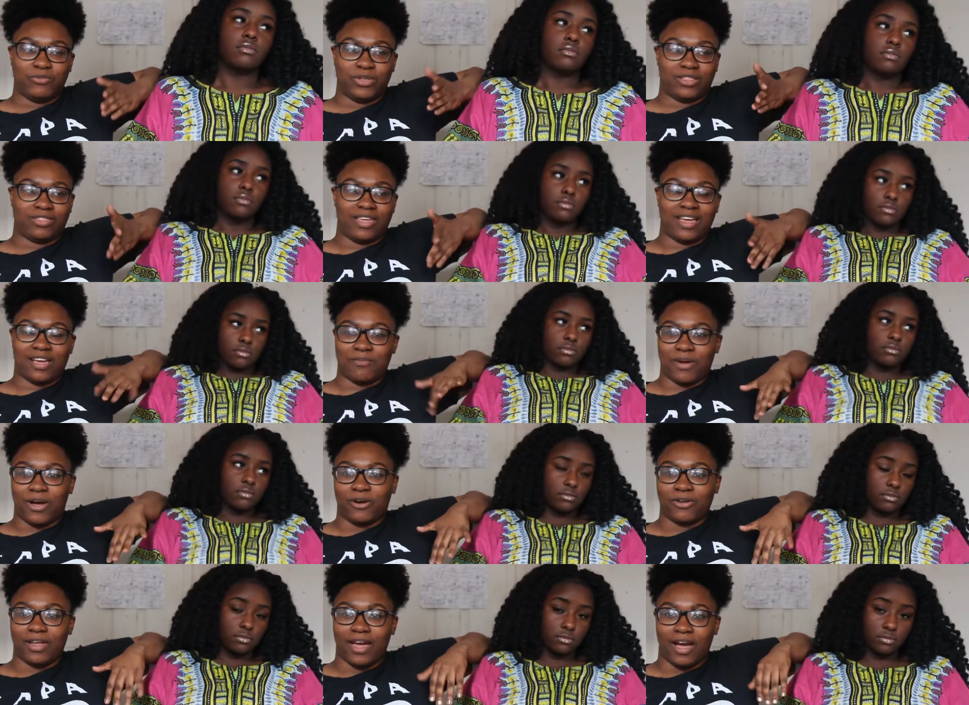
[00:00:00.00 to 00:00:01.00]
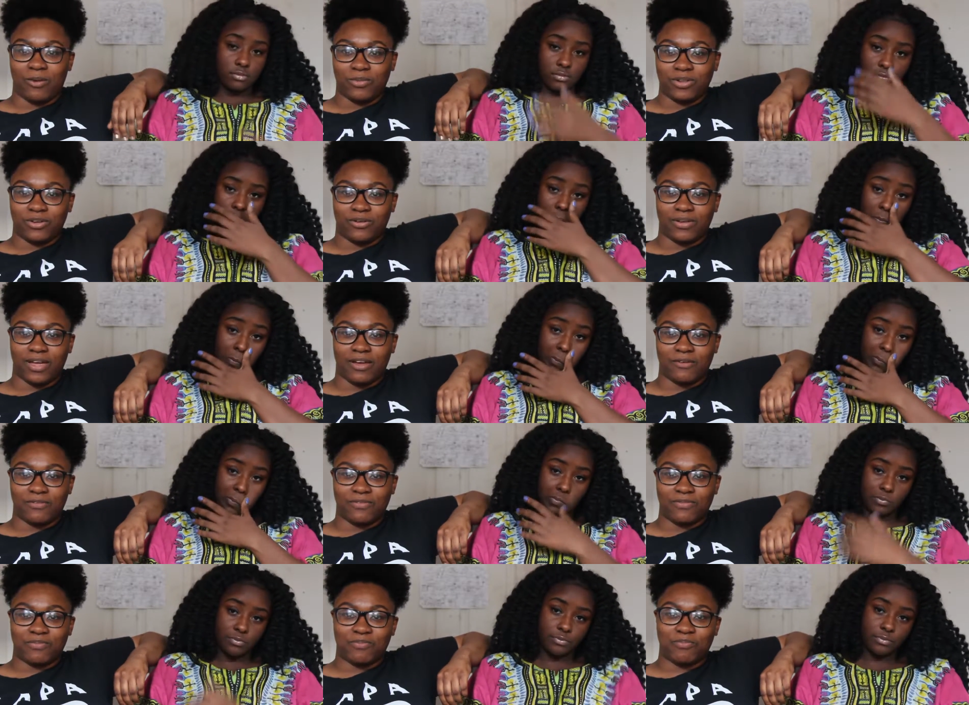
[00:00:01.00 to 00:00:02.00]
Speaker 1: we think about how we don't
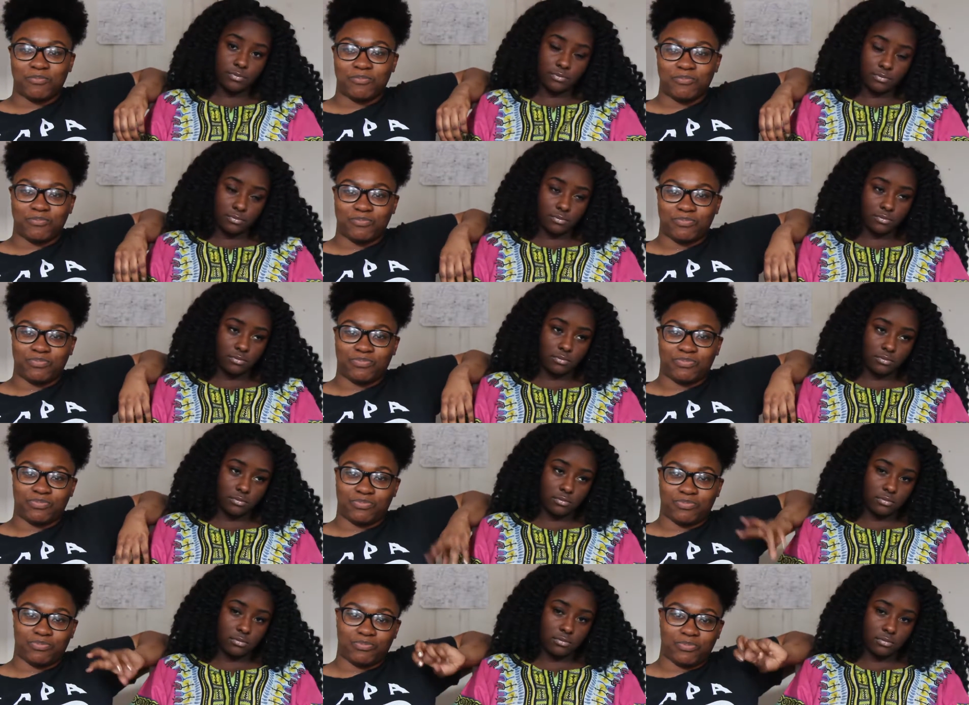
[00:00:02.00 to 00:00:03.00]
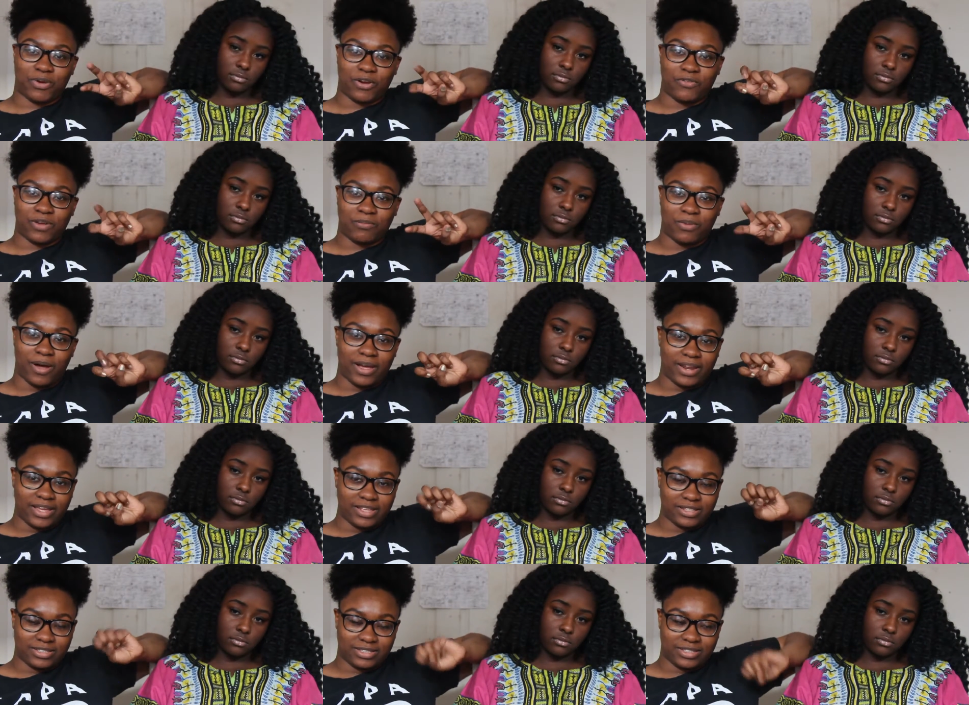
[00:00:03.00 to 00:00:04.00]
have perfect
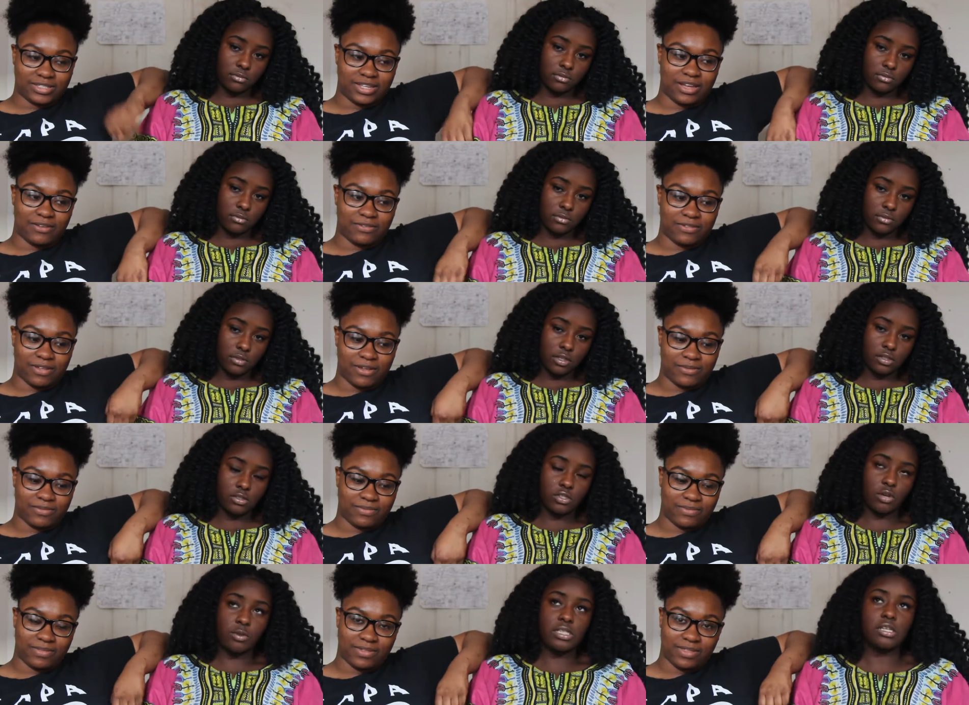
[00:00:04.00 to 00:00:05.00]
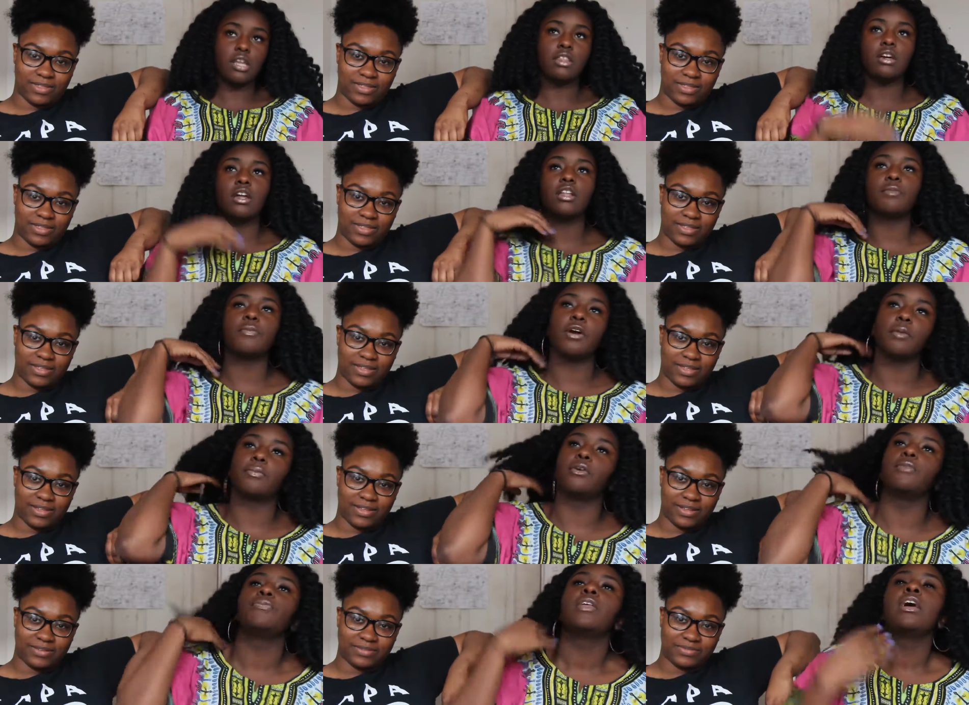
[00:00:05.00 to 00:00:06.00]
bodies and stuff so
Speaker 2: so we saw the color
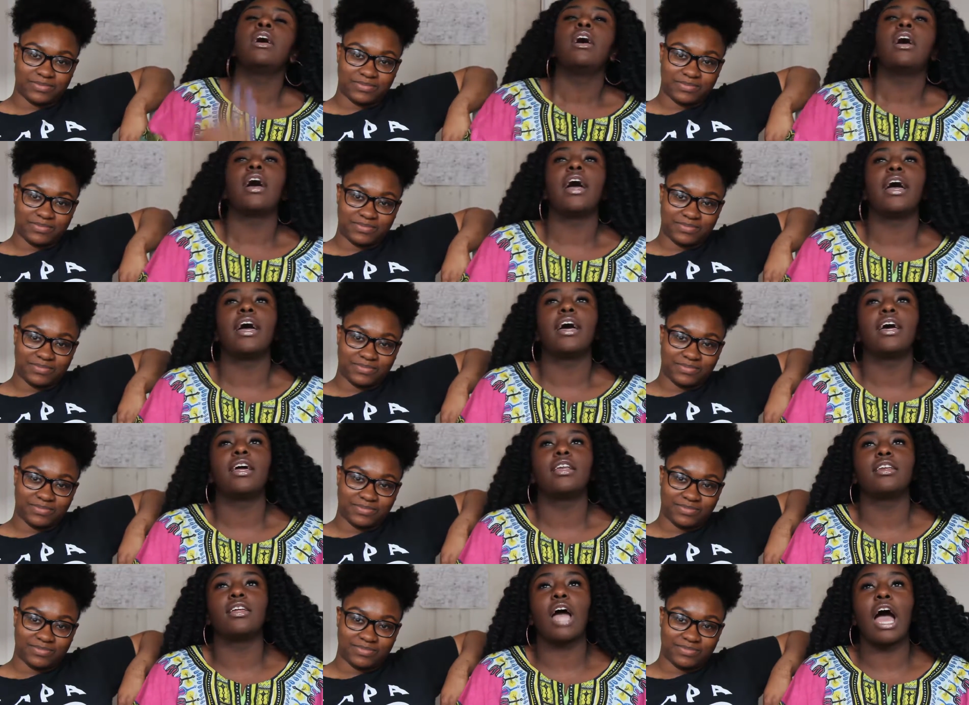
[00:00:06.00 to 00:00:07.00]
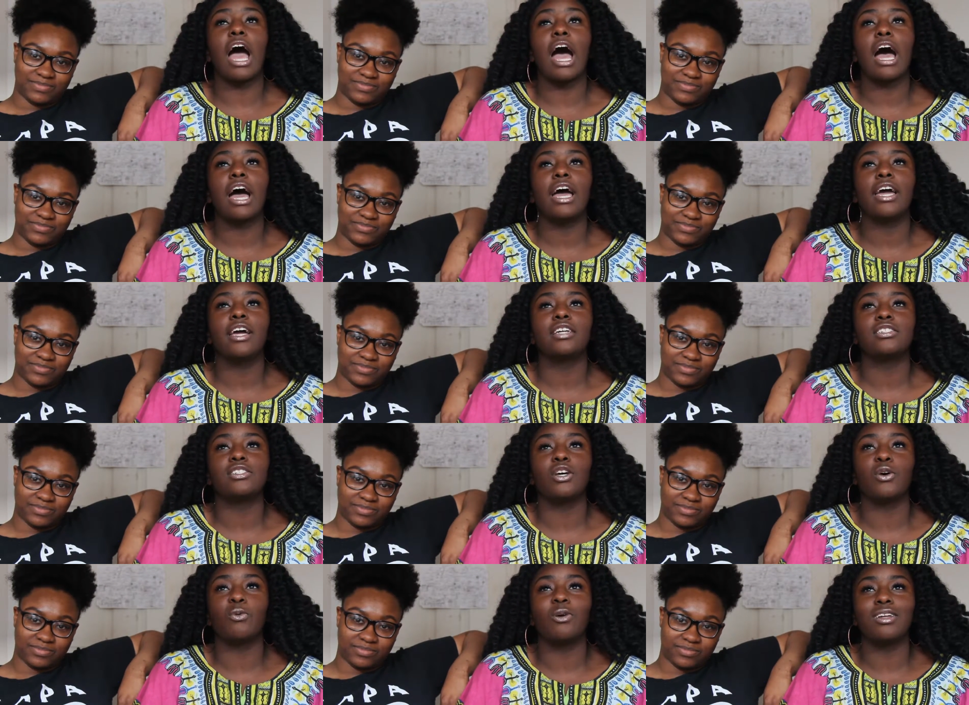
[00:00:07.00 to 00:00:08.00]
purple and i
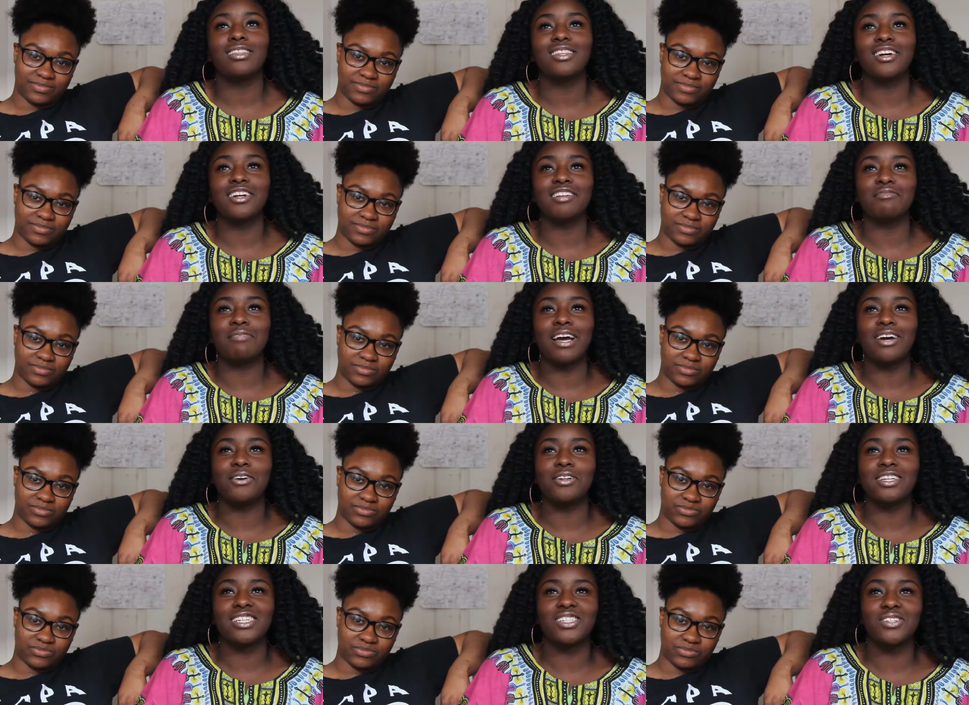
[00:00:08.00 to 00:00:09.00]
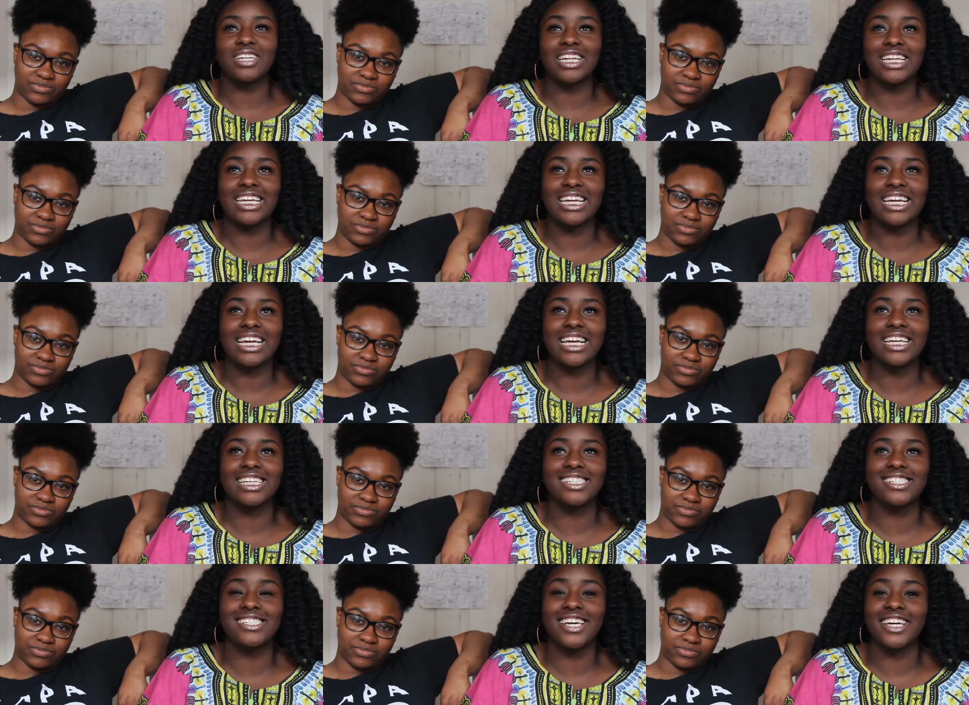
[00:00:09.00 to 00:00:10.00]
so one third of my holy trinity
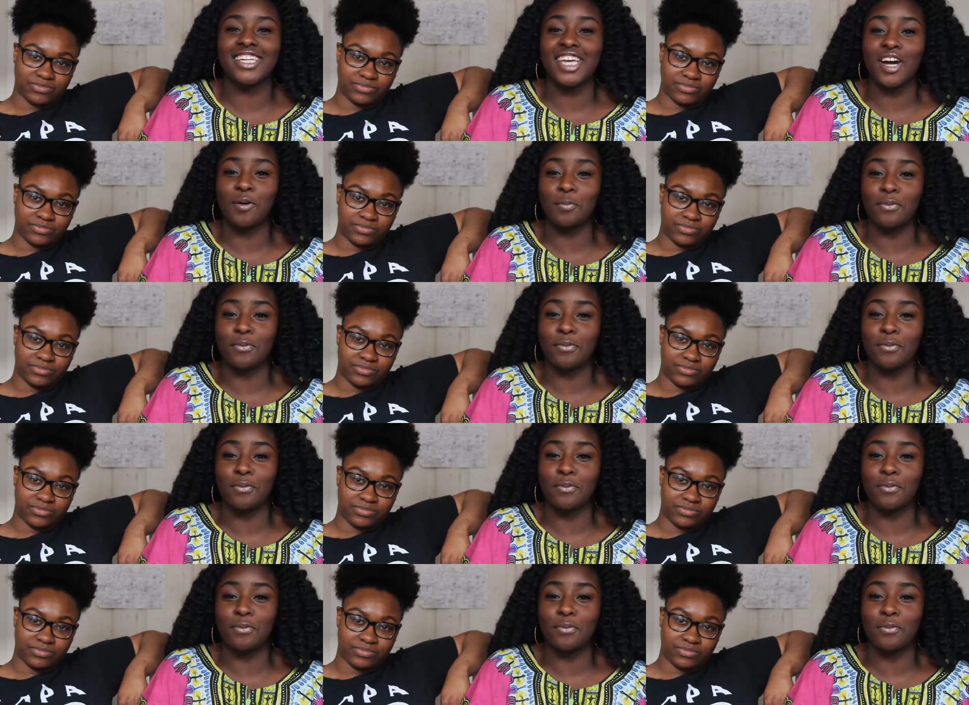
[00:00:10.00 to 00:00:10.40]
is danielle